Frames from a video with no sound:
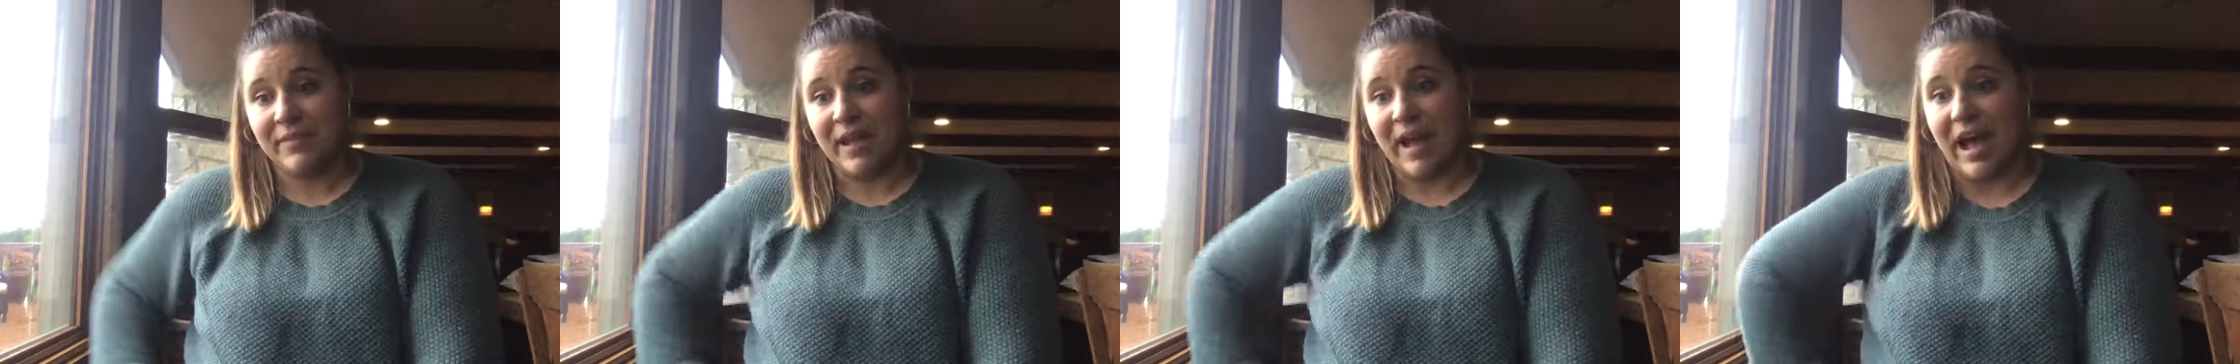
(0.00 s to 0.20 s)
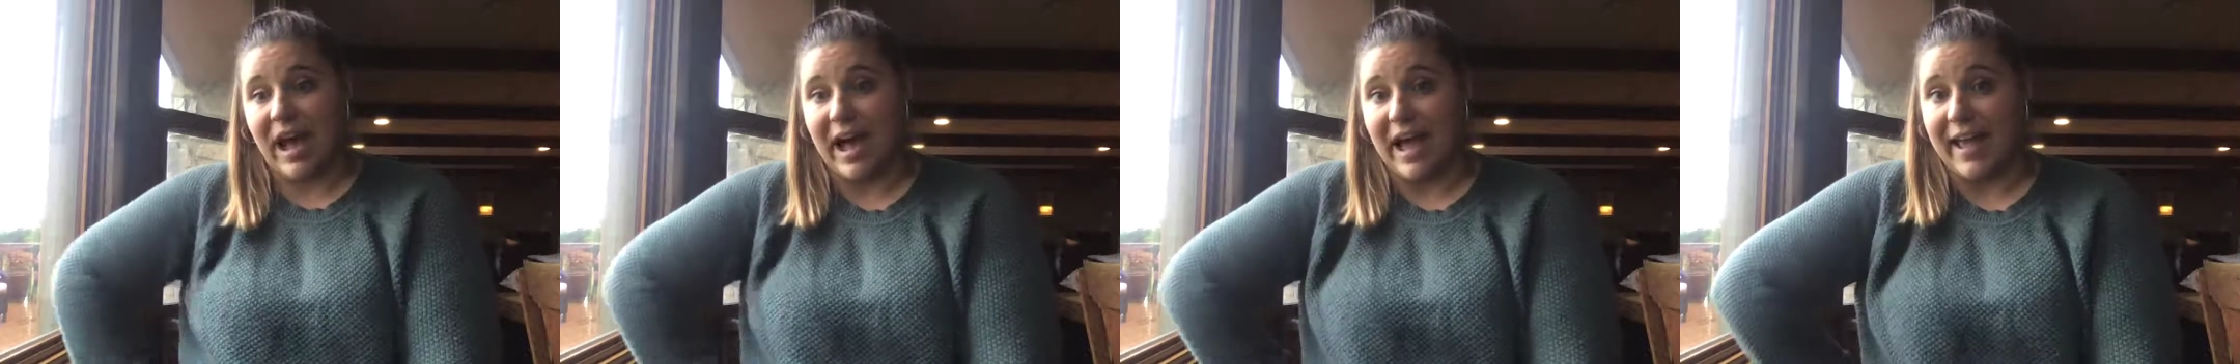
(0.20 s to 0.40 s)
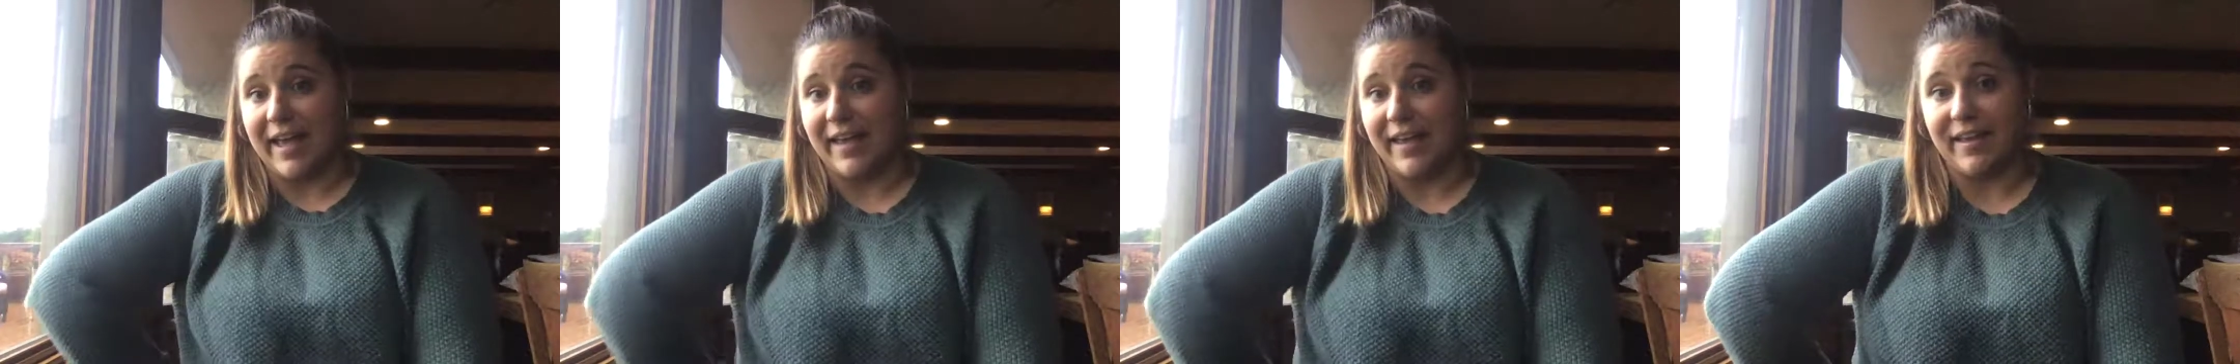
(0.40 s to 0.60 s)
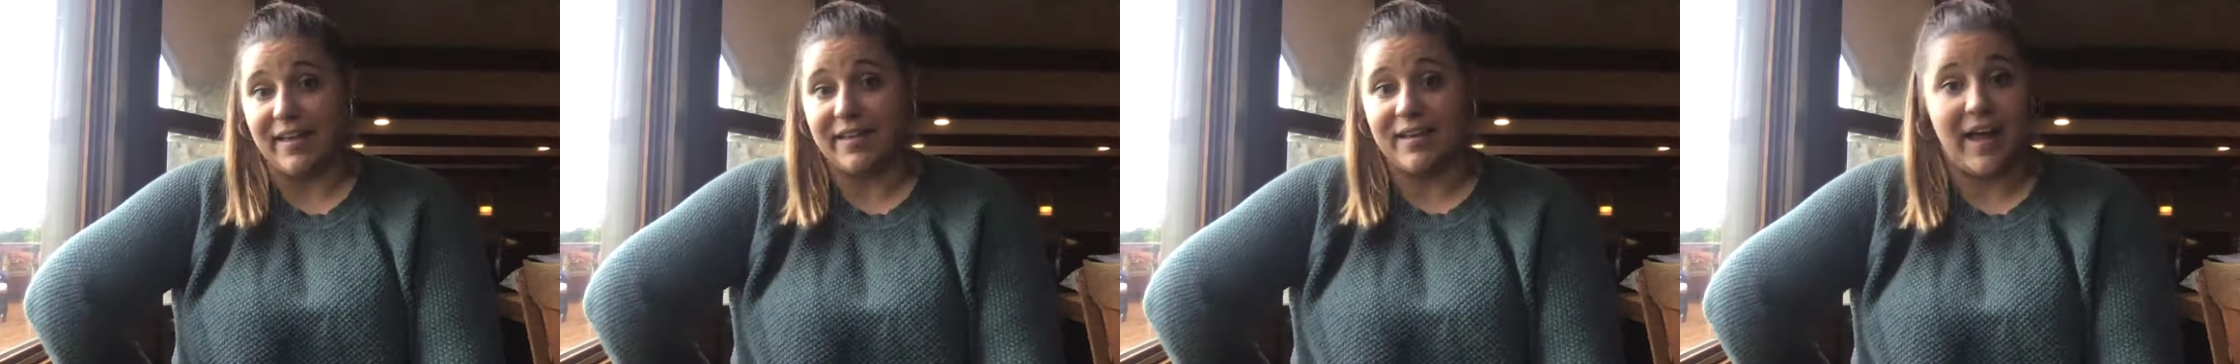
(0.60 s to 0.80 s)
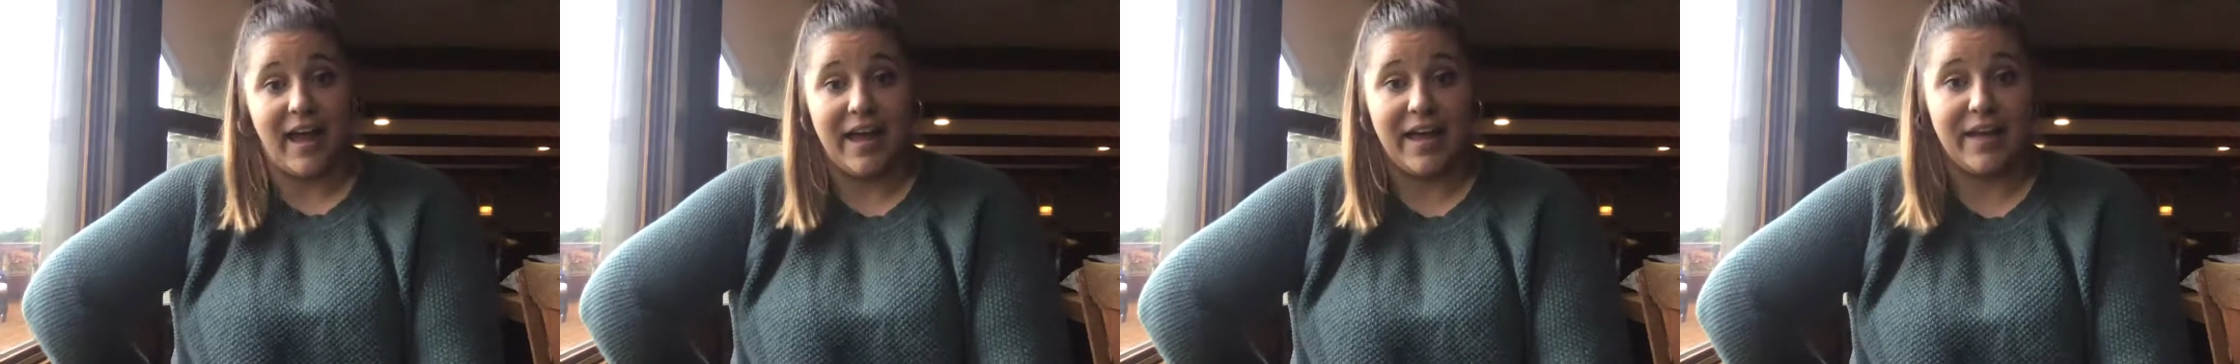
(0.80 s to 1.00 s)
I
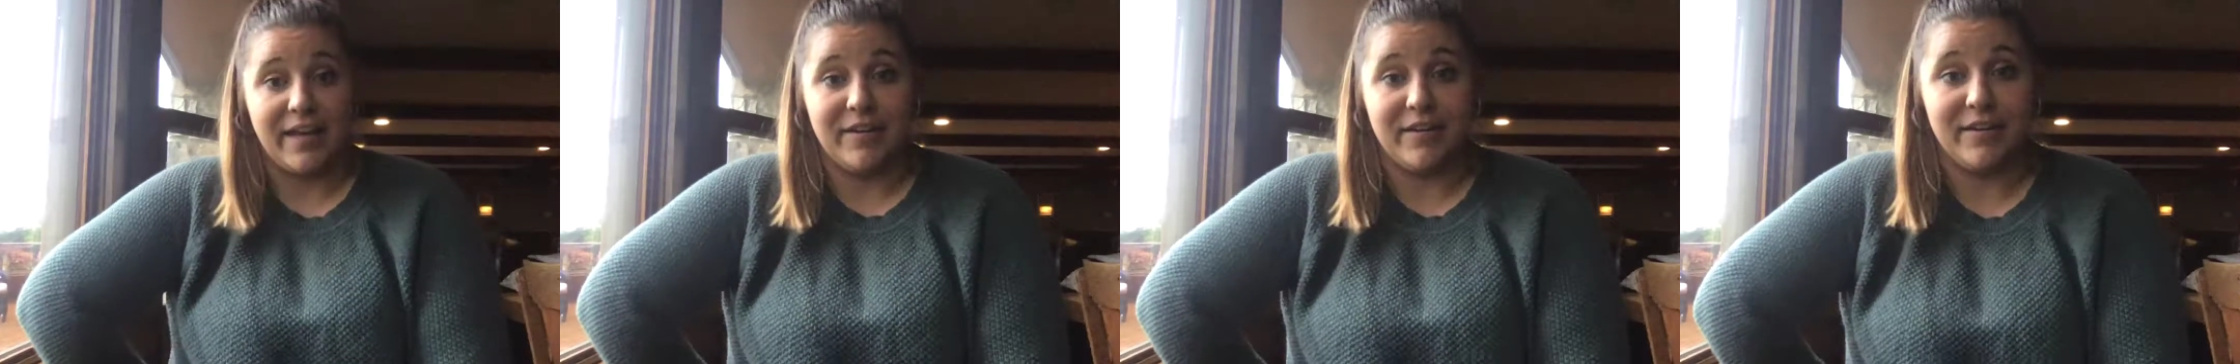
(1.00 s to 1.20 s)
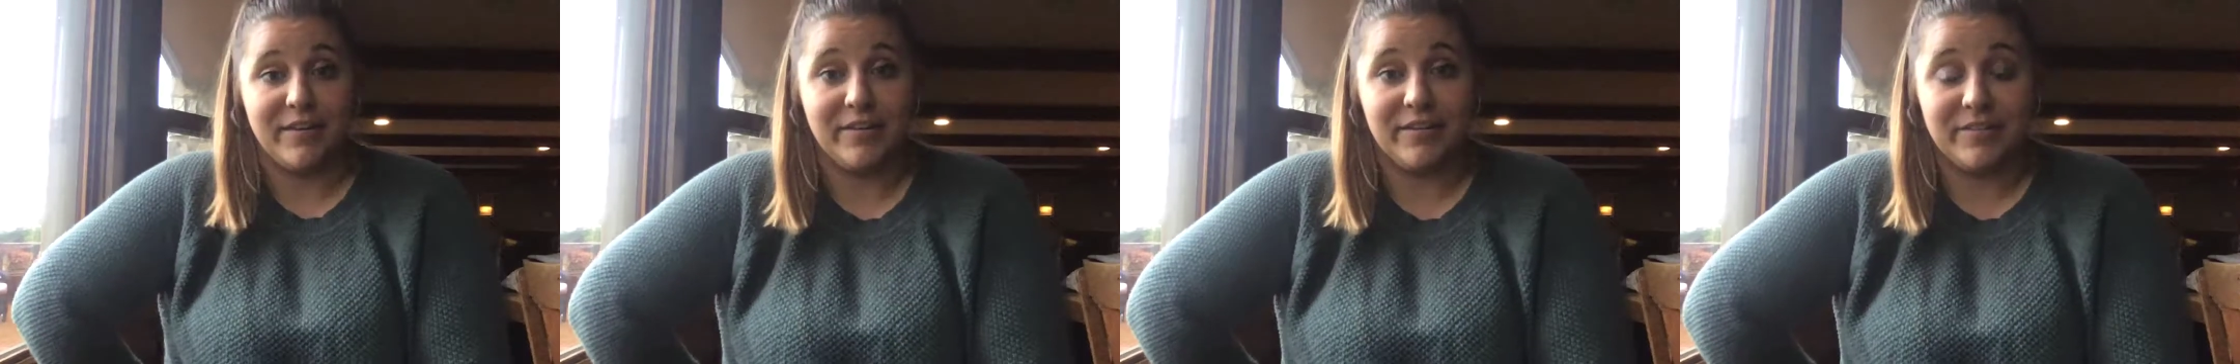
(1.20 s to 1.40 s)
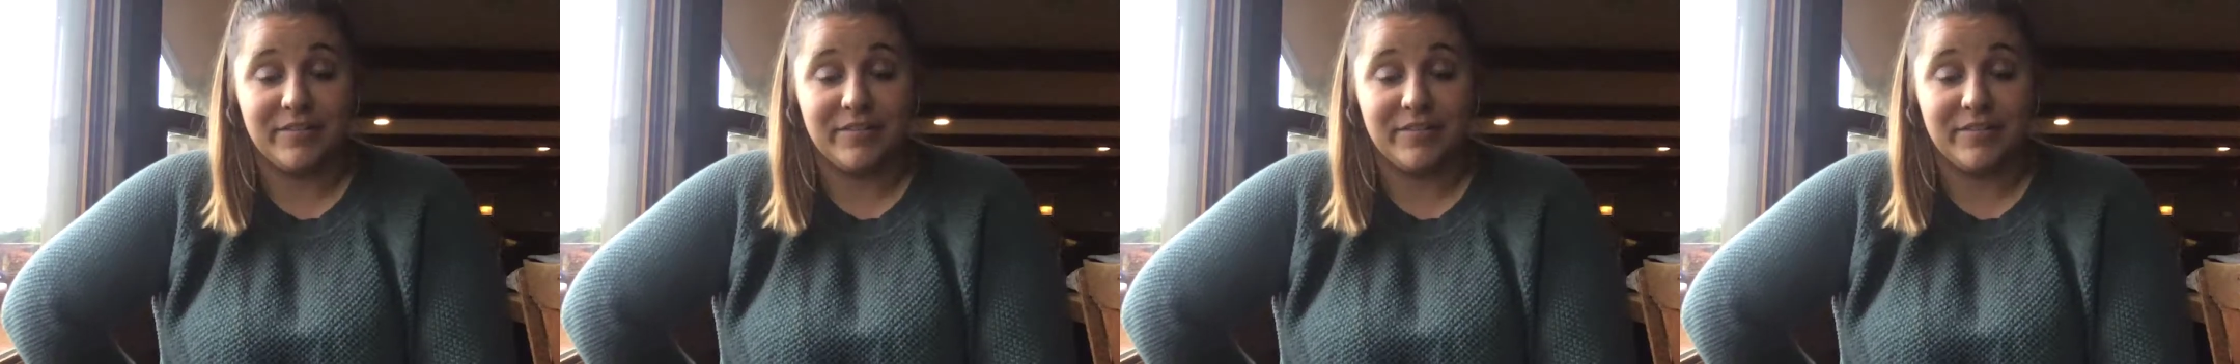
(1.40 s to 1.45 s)
I